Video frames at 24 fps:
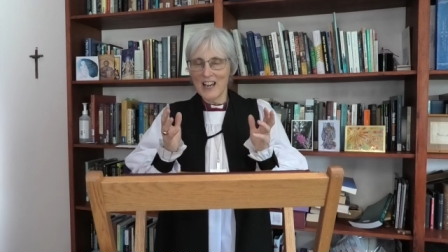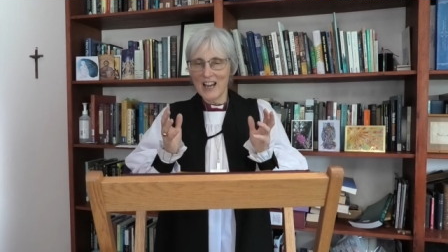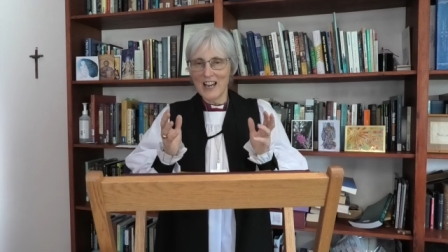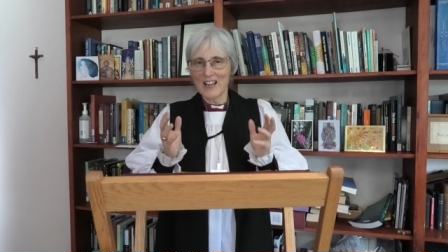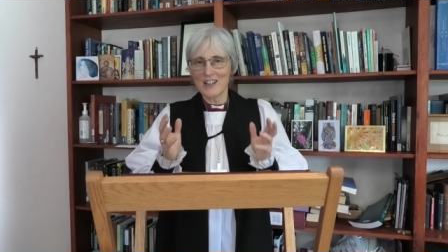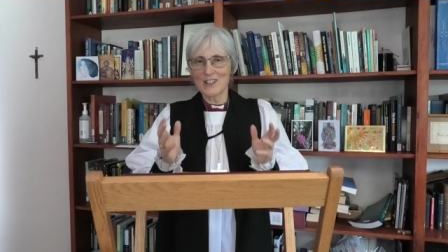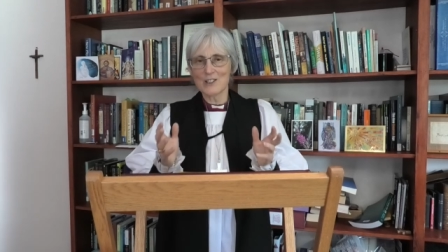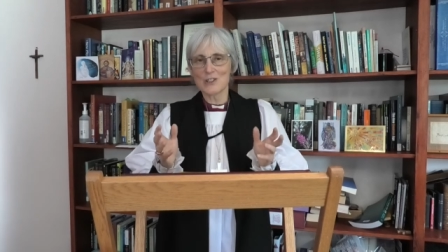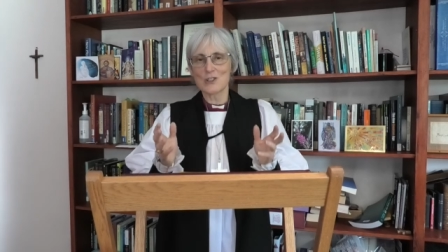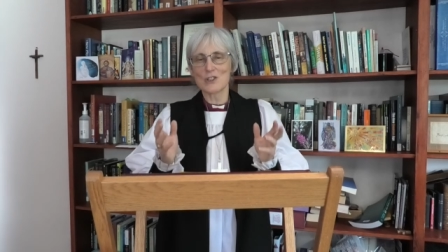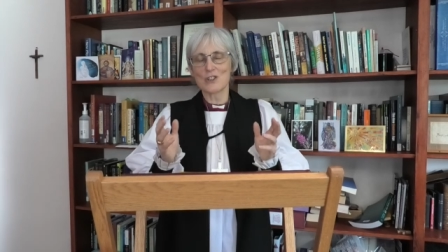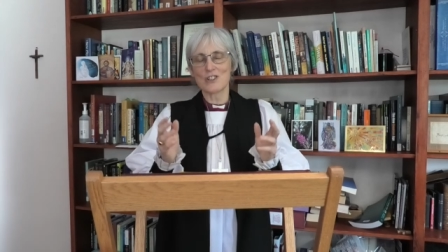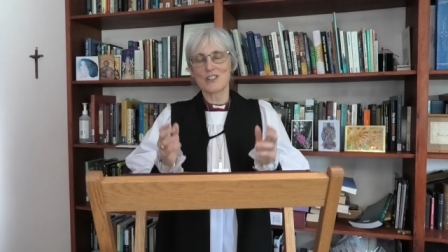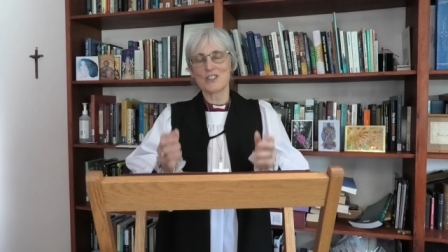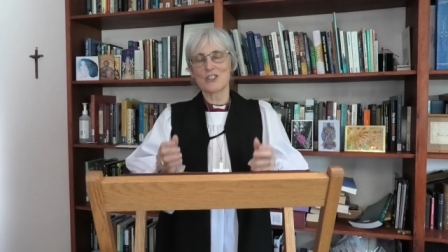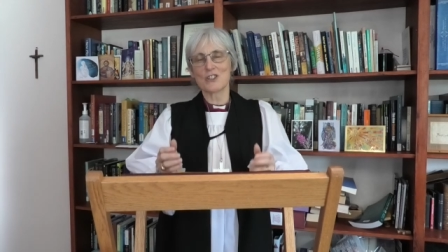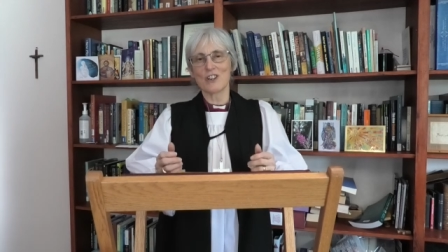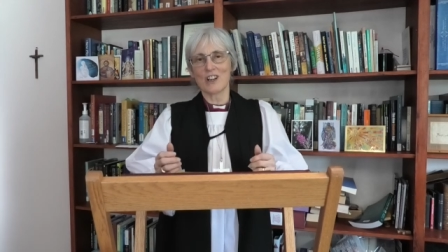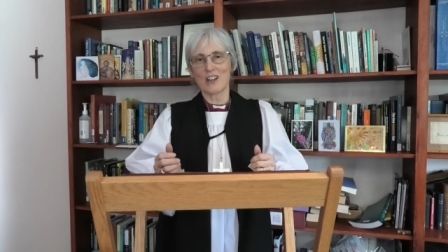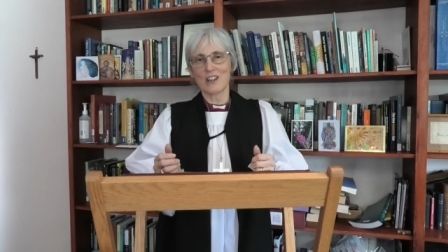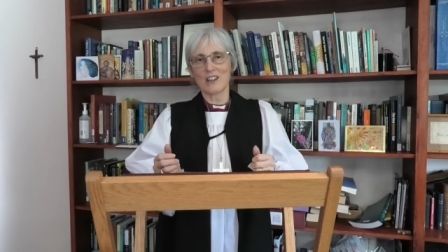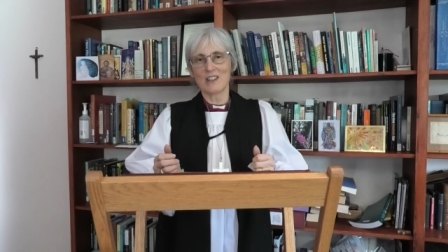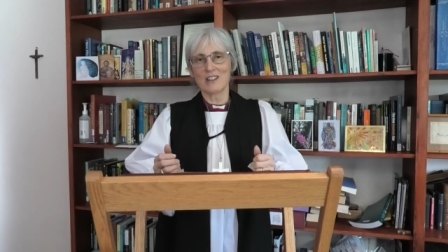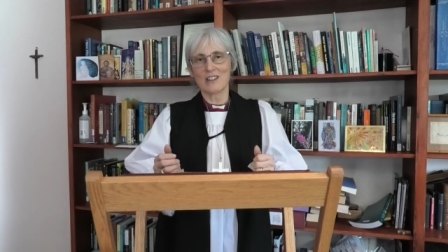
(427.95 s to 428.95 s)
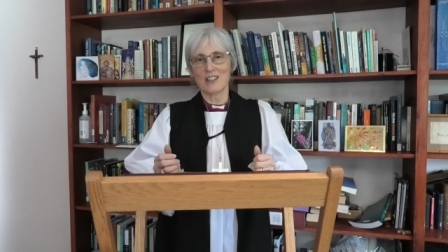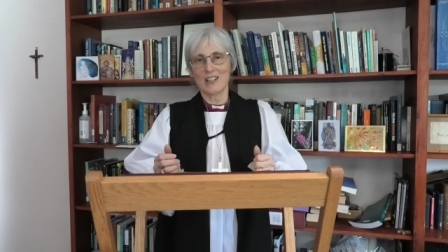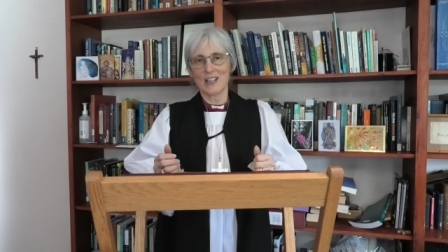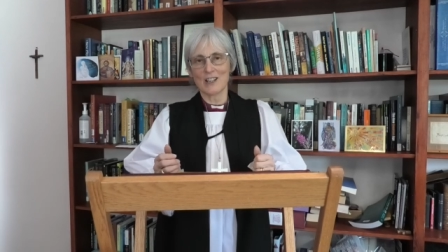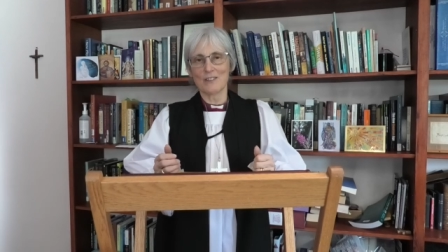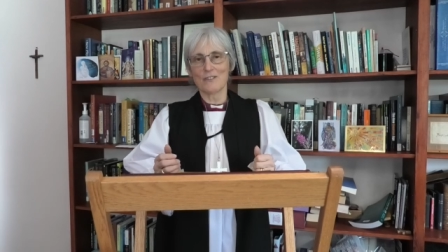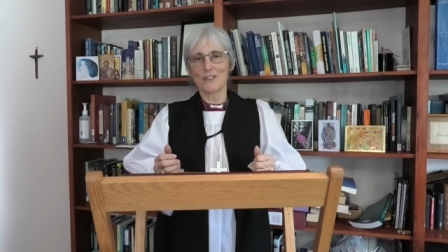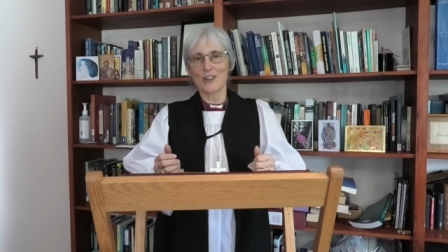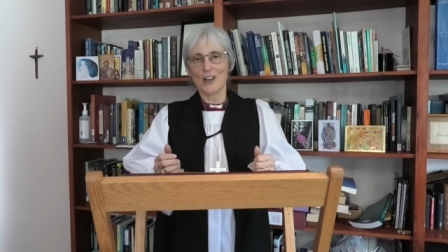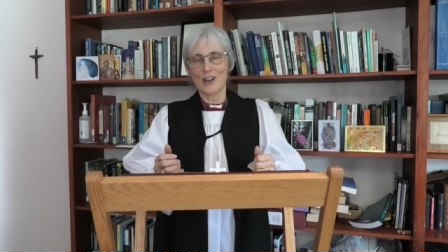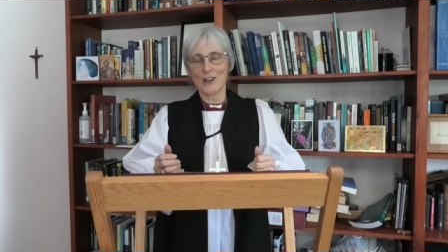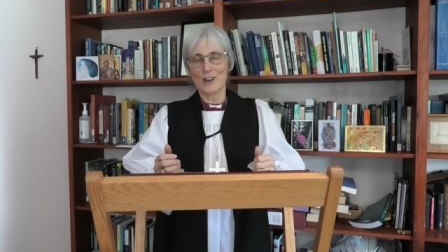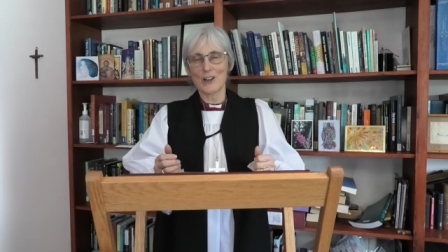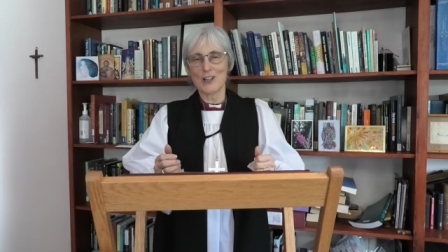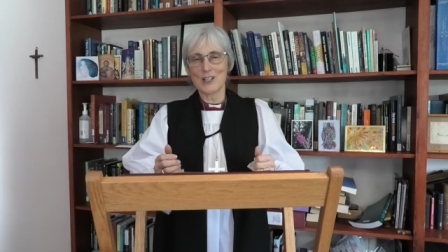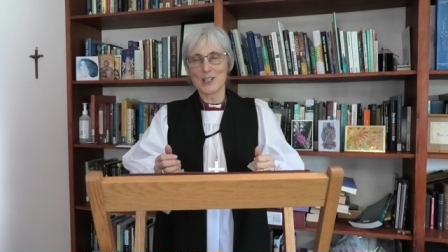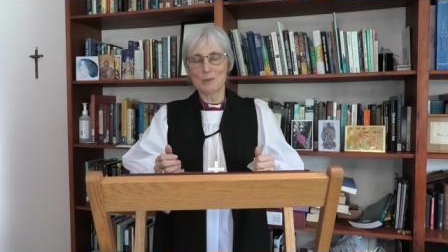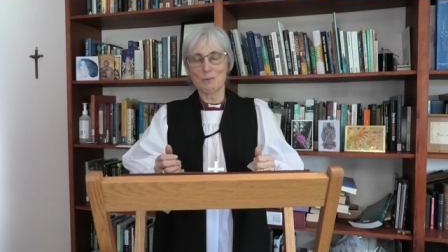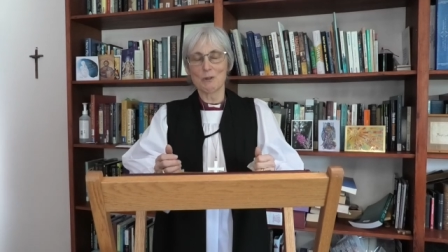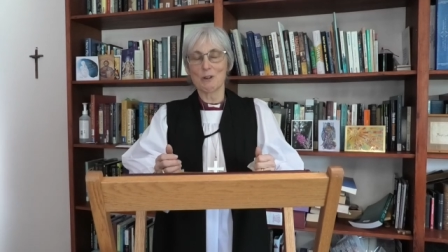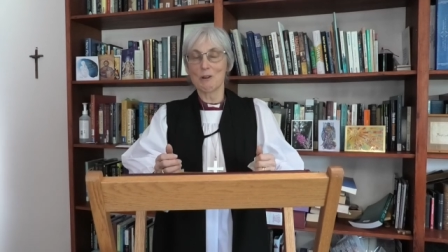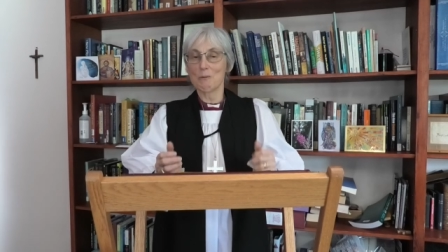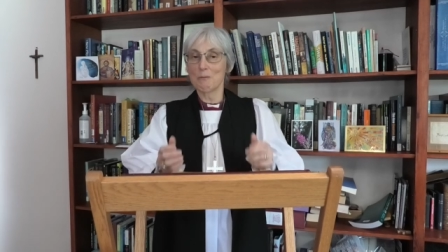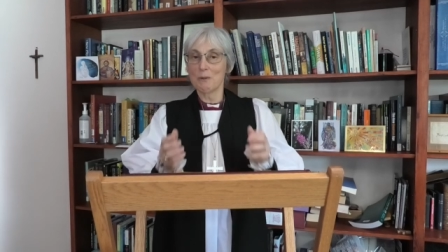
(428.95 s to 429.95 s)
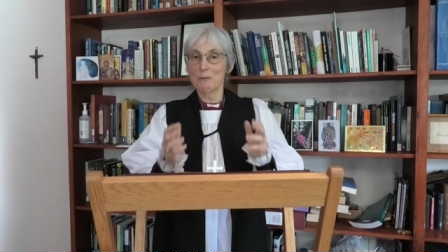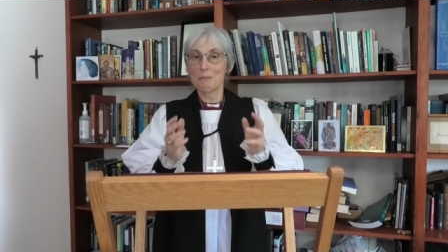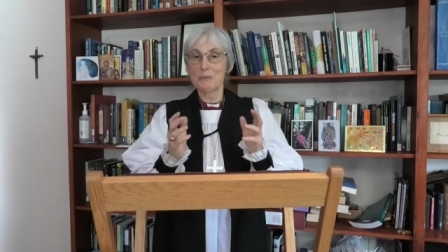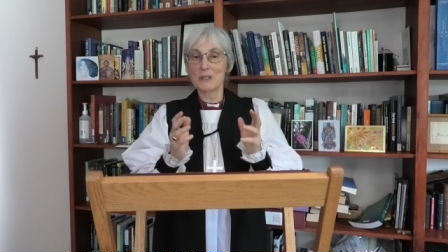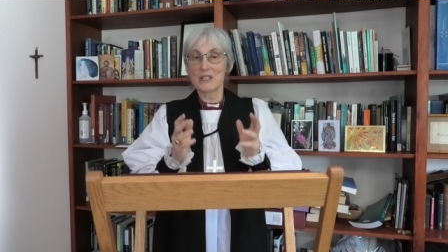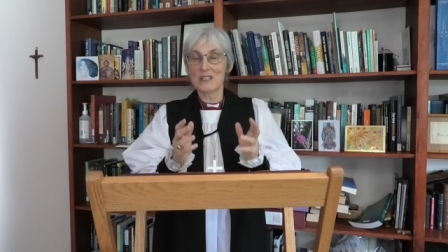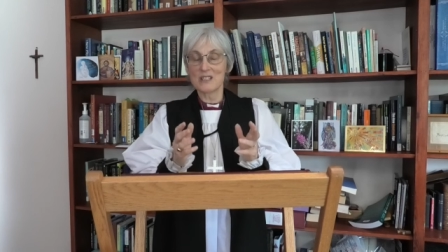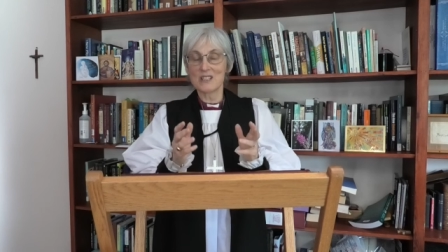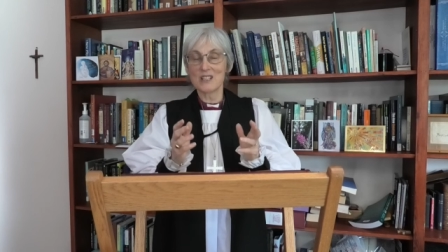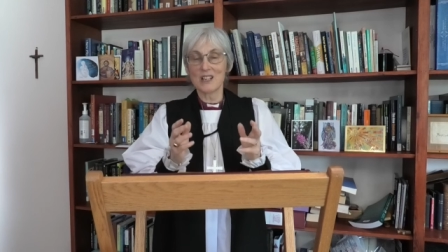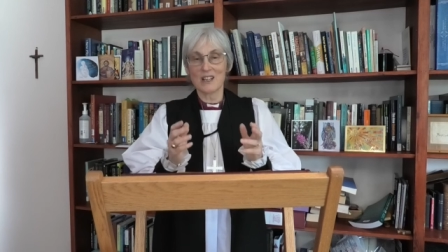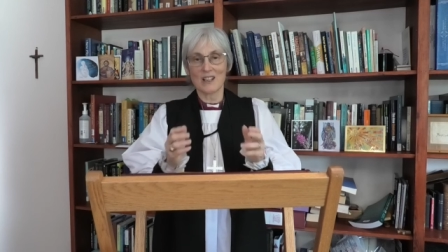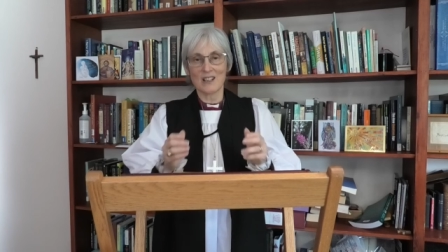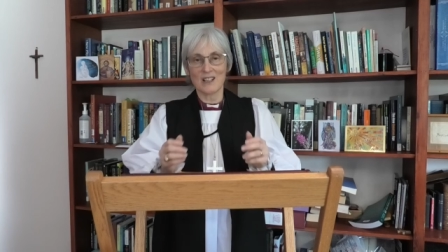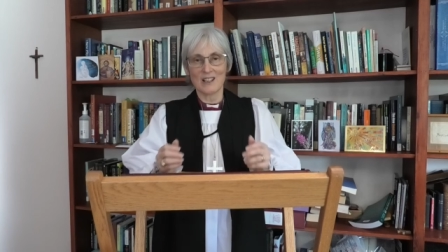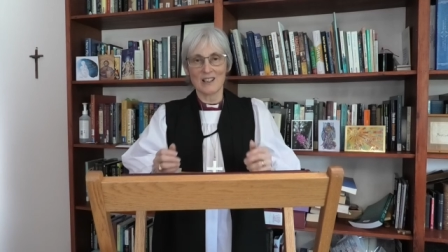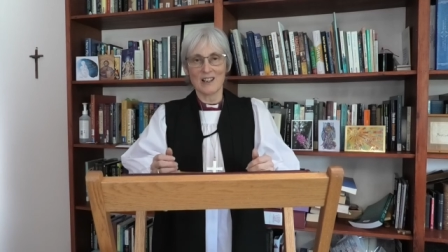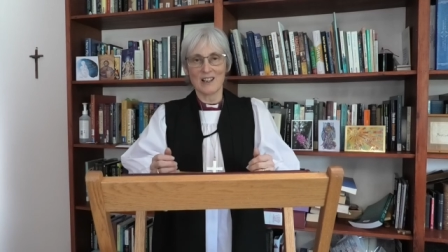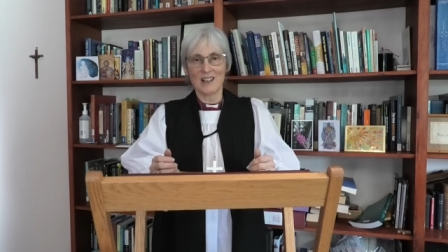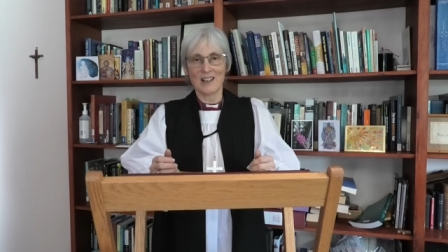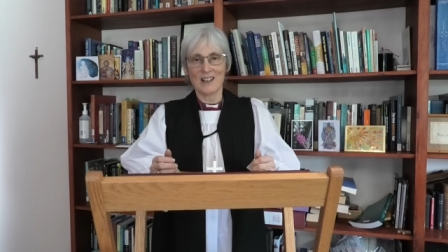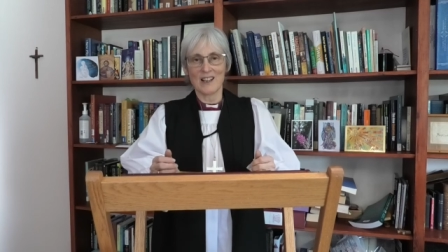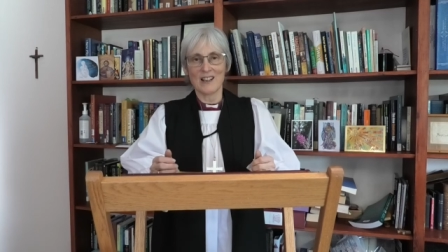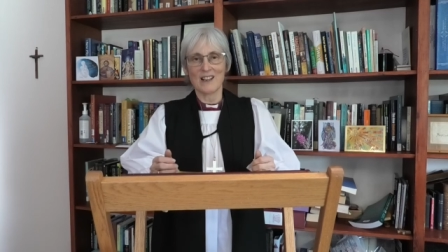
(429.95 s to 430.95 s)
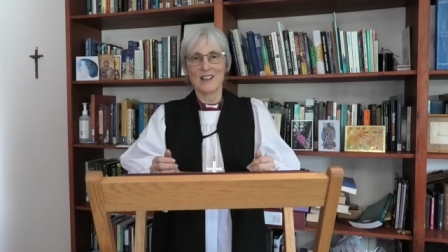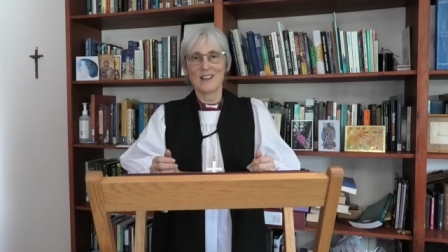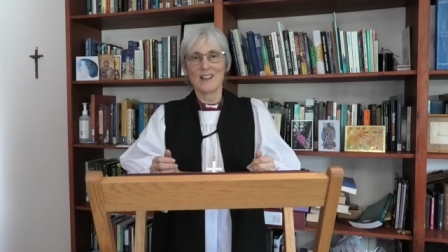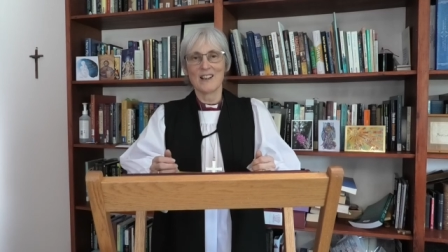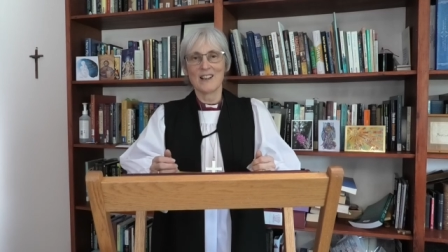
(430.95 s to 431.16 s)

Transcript: extra strengthening of the Holy Spirit, but particularly